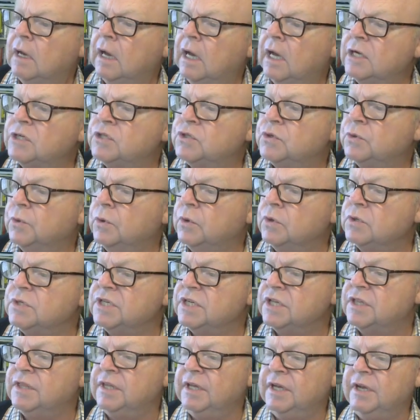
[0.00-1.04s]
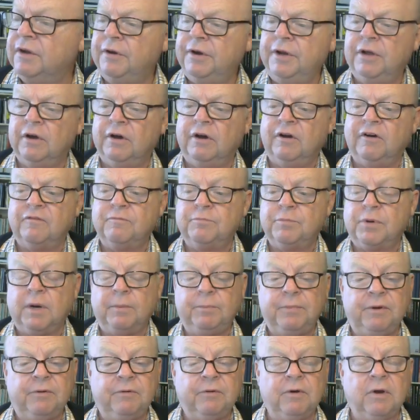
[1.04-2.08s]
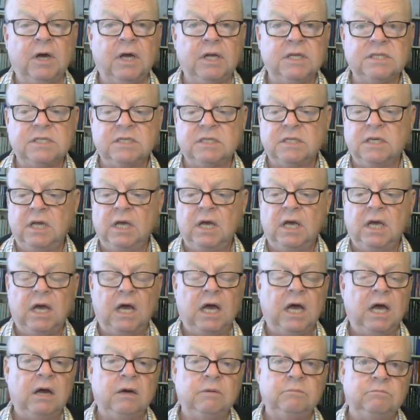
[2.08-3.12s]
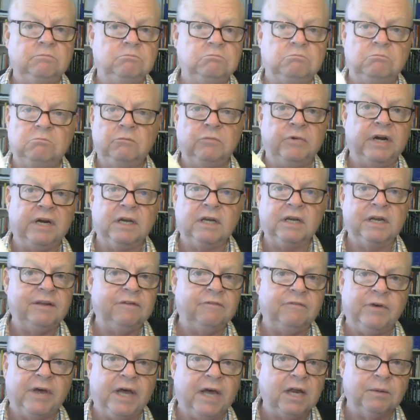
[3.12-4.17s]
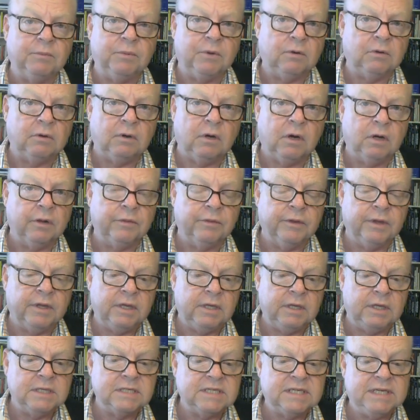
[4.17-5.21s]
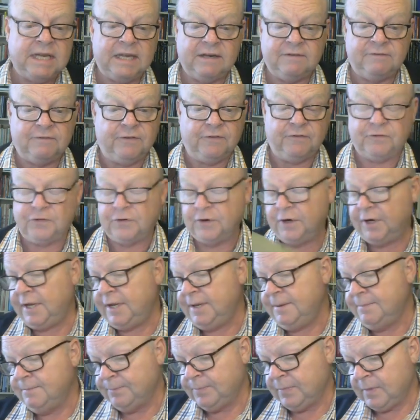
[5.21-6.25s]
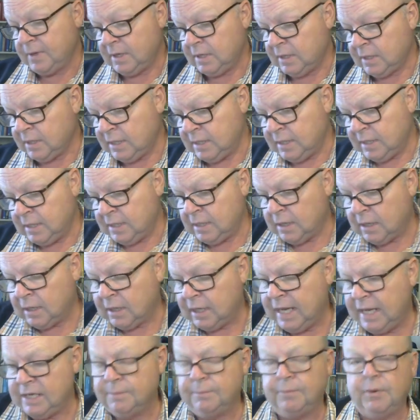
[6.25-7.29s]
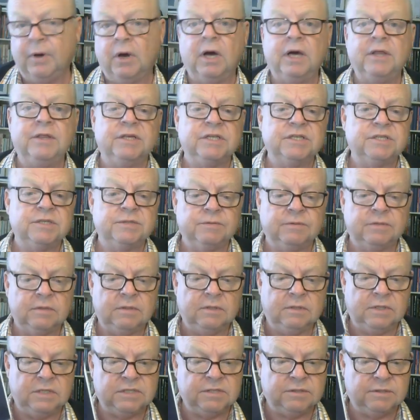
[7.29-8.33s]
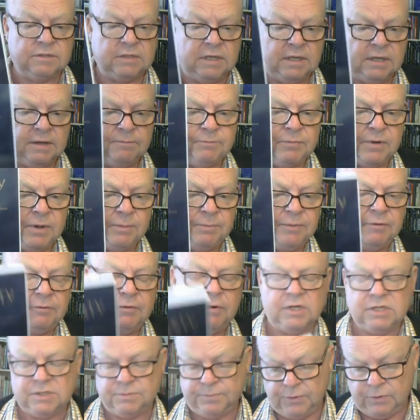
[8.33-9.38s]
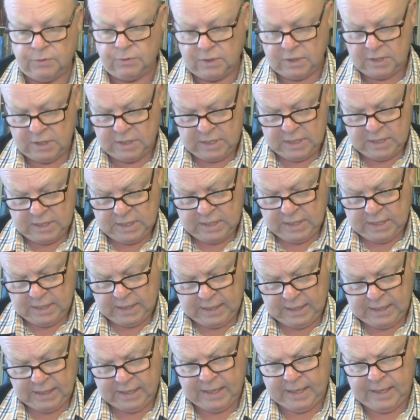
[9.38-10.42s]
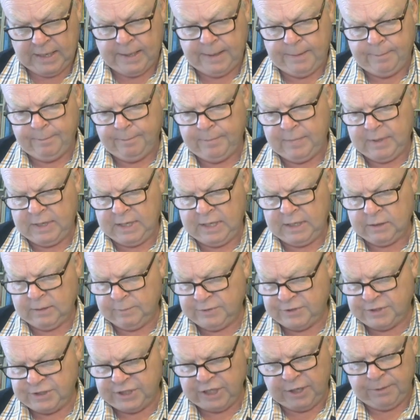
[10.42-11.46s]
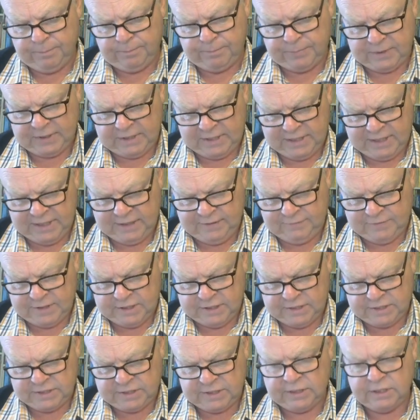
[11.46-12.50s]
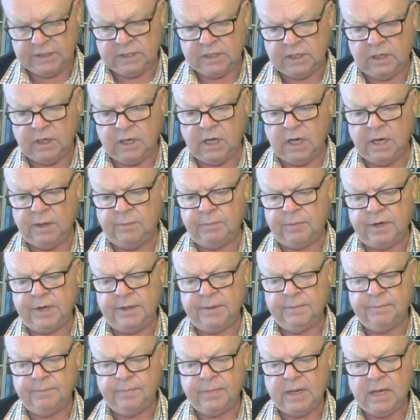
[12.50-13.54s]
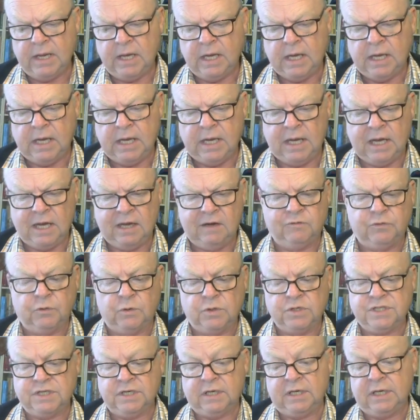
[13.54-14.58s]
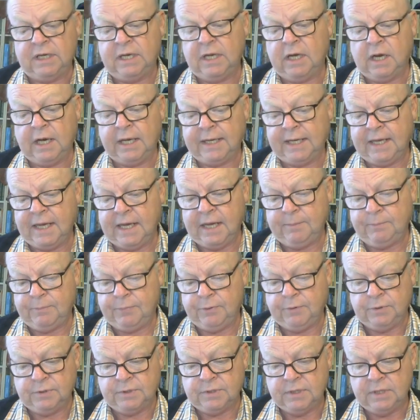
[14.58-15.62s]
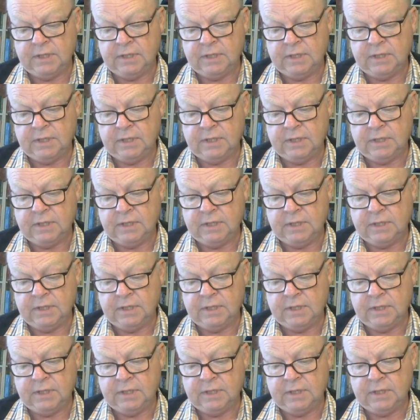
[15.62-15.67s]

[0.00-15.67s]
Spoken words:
Towards a Theory of Property Rights, readily available on the internet for free. I had to buy this property rights book, and I don't believe that it's in the library. Unfortunately, I can't put